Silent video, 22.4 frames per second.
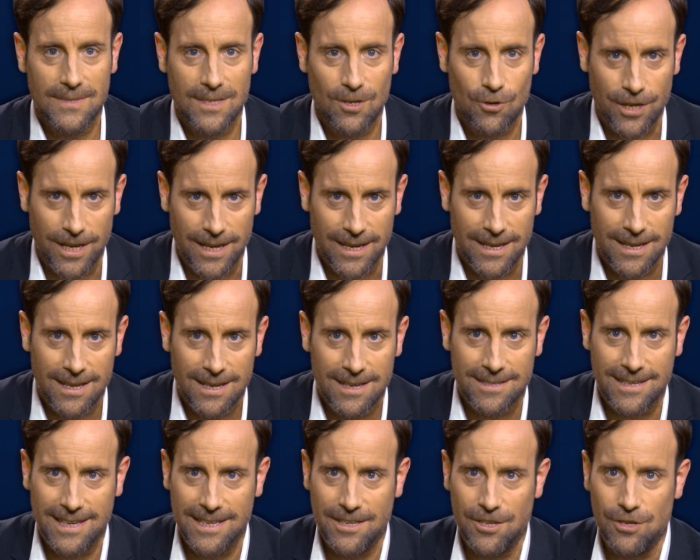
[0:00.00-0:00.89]
Okay,
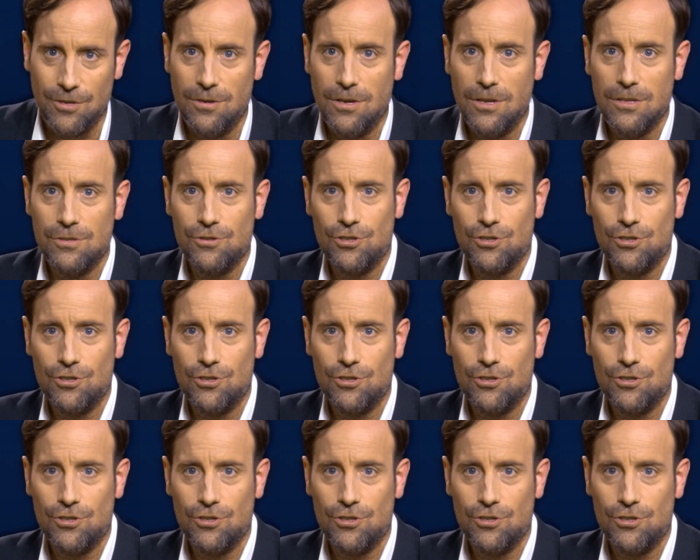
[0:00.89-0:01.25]
thank you.